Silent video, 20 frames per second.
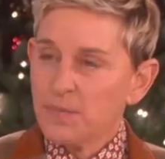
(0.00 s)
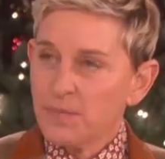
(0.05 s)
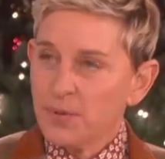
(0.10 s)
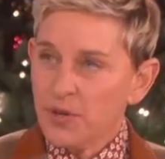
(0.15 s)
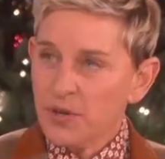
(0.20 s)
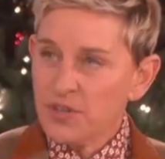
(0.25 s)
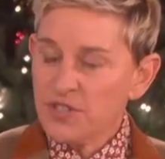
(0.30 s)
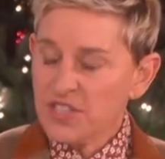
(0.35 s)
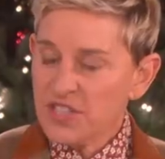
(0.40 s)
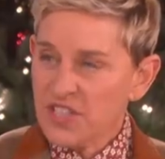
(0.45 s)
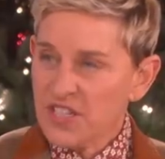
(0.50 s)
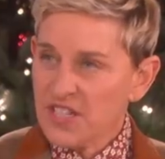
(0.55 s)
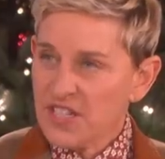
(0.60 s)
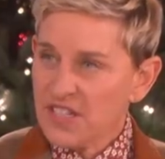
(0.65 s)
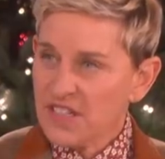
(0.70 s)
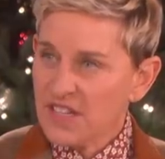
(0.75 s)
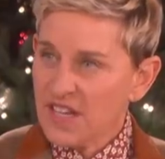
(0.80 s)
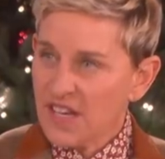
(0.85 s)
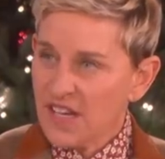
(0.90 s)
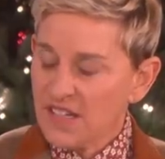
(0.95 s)
person
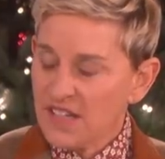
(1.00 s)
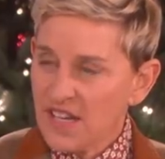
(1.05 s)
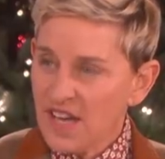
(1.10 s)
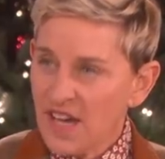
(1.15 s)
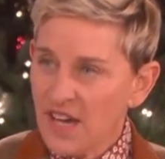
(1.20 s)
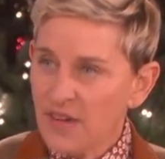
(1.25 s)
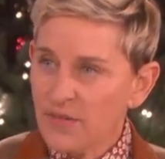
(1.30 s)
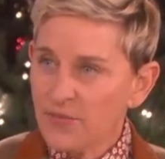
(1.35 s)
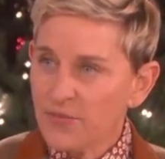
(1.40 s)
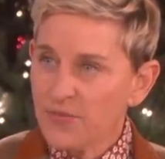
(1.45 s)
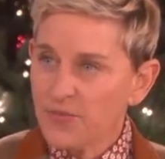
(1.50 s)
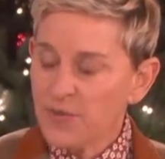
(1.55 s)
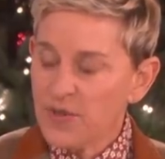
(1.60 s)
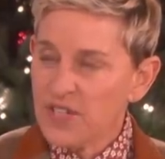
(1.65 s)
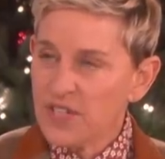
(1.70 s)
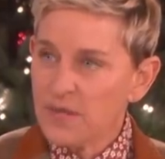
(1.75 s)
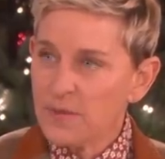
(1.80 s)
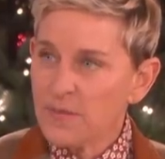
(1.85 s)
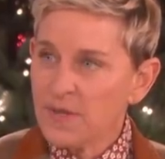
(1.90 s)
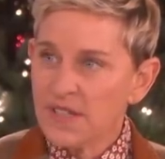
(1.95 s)
and, and have
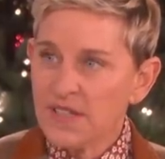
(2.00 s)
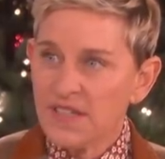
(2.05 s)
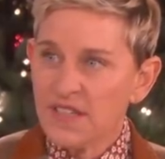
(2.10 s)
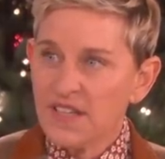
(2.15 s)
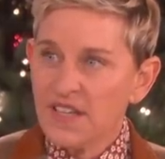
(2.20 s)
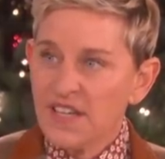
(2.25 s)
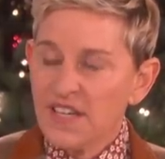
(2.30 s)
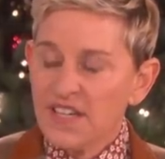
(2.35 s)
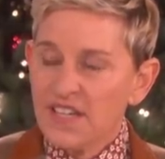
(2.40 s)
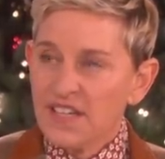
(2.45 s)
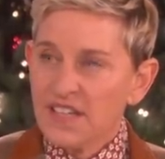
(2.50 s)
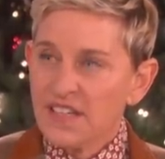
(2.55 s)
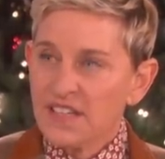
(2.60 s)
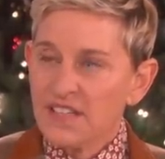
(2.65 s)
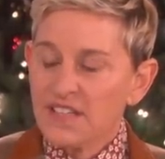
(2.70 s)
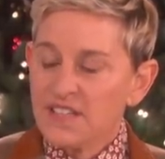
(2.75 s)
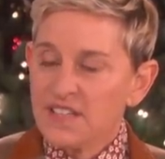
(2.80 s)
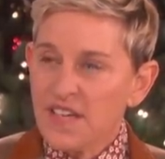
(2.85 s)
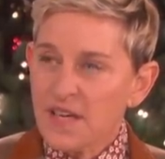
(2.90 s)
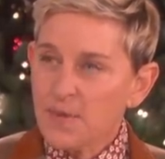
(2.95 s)
freedom? And
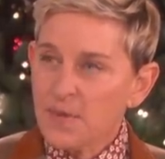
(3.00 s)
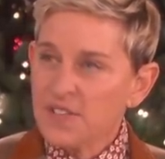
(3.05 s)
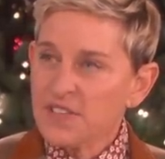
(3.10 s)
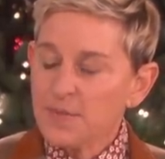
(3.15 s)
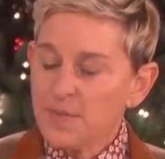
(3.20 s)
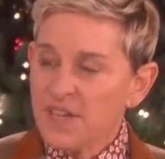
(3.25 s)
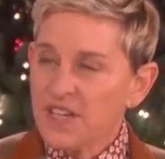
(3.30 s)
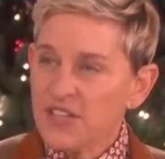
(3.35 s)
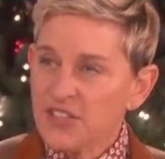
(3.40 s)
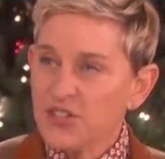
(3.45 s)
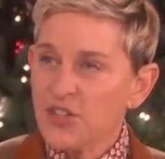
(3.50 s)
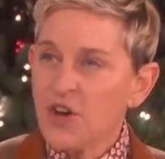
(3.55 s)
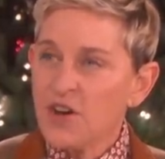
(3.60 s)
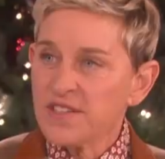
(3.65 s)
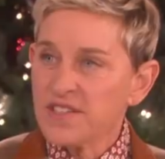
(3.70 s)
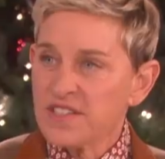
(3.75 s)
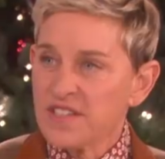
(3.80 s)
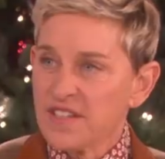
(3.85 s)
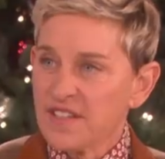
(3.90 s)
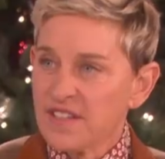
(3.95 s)
because that must have been
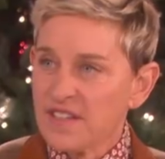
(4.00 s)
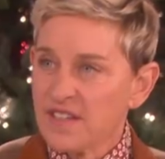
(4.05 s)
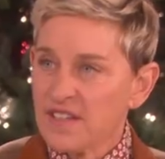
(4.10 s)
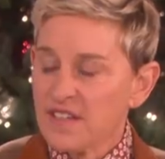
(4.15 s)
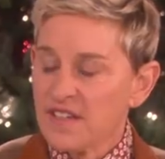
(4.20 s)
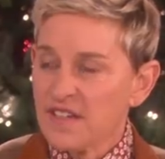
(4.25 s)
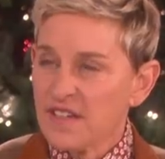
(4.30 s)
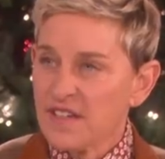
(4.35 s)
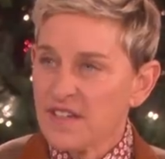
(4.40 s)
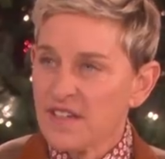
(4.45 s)
exhausting. It's